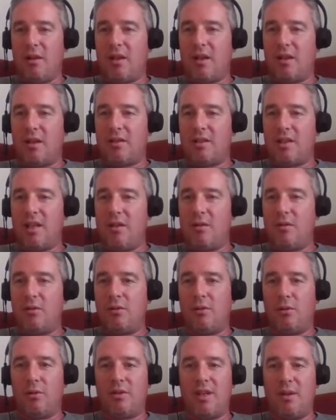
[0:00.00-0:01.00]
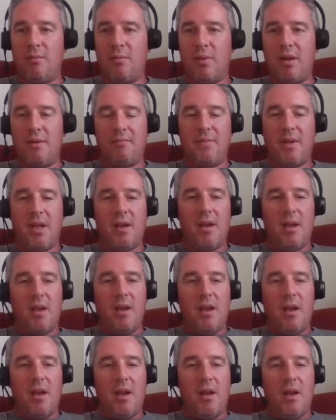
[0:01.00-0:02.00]
steel or timber,
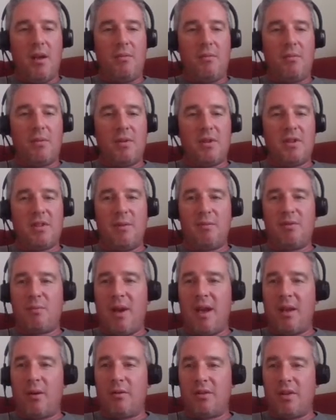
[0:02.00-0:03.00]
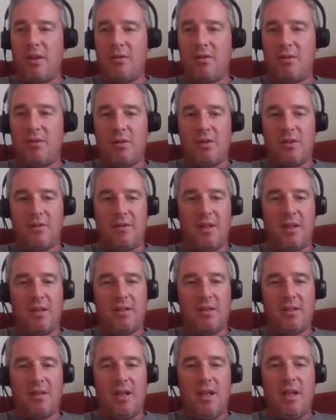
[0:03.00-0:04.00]
SIPS panels, those sorts of things.